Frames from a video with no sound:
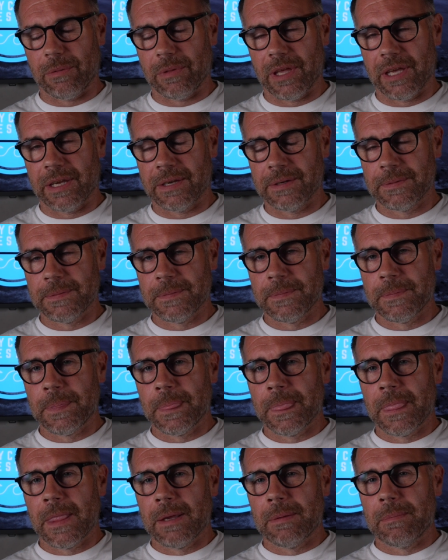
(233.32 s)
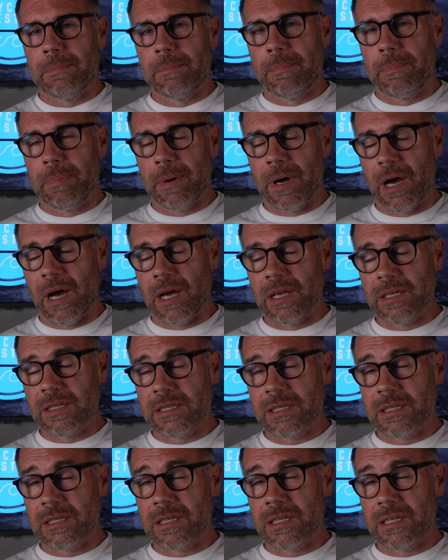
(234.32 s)
there.
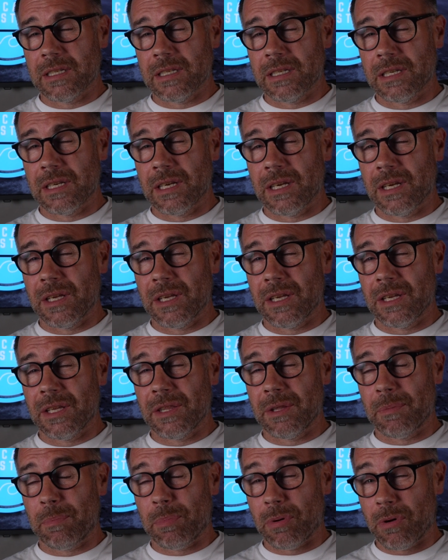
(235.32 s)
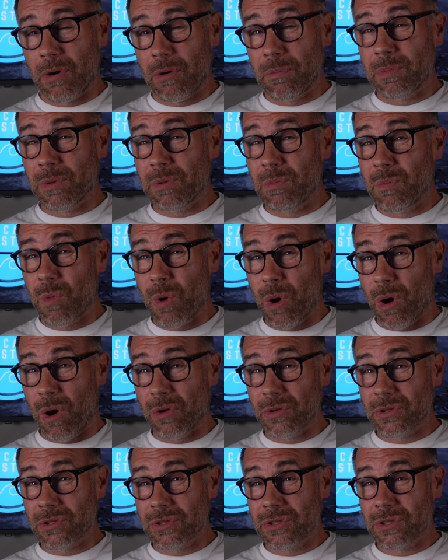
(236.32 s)
But the problem
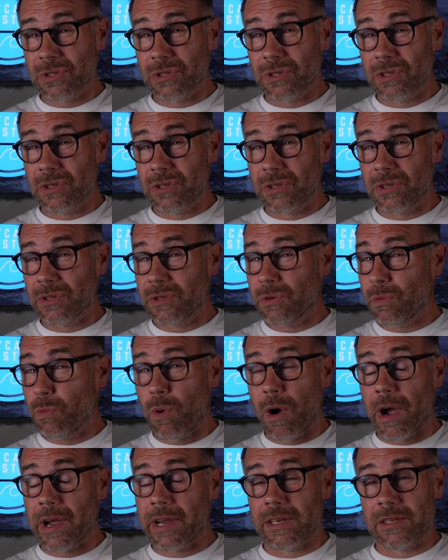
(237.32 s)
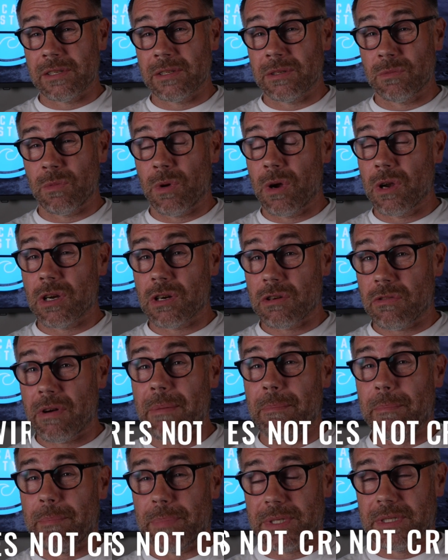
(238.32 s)
was the wires weren't
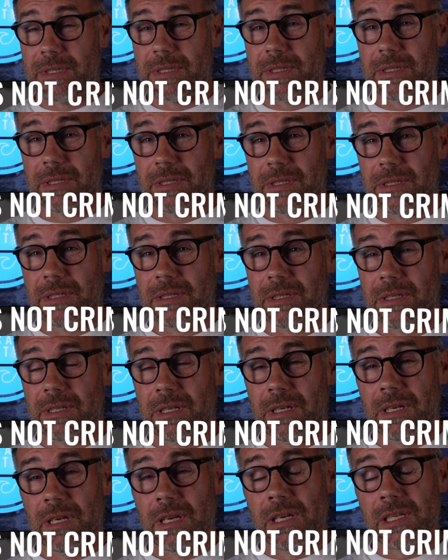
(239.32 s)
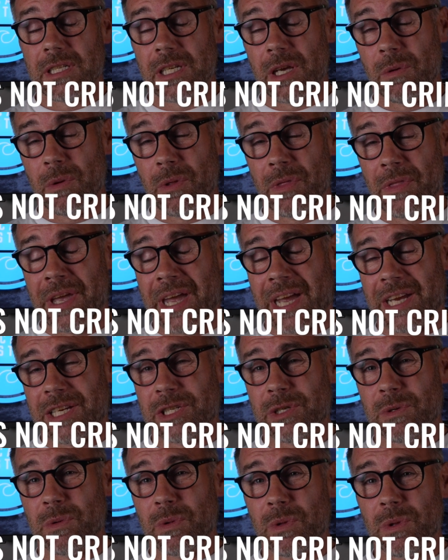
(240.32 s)
crimped. So the
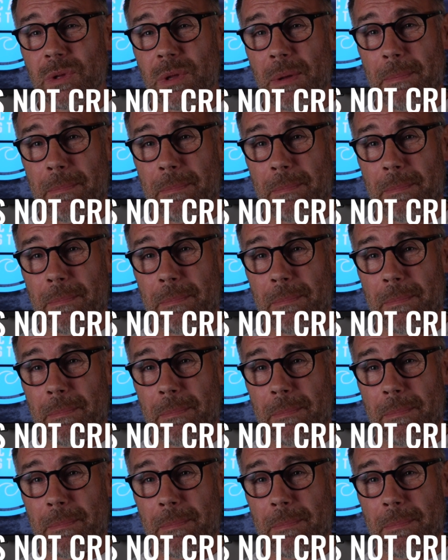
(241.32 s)
actual